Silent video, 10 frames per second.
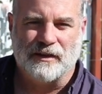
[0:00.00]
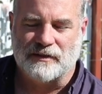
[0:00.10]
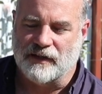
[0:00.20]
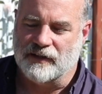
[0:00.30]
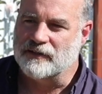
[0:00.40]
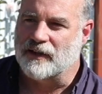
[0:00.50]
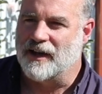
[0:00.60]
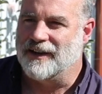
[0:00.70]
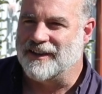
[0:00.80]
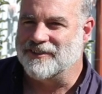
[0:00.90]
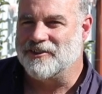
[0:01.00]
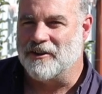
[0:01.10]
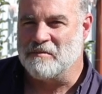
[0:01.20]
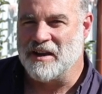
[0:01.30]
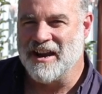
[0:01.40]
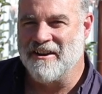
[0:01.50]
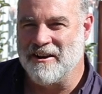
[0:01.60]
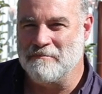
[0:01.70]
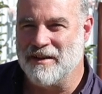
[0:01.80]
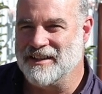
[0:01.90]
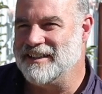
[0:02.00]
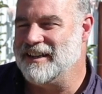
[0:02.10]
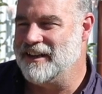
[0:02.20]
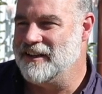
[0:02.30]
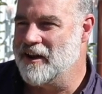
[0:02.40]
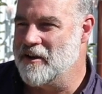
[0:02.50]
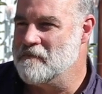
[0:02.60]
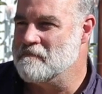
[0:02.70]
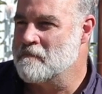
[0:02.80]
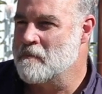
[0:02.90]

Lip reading: See, it's lunchtime here in Mudgee, and I'm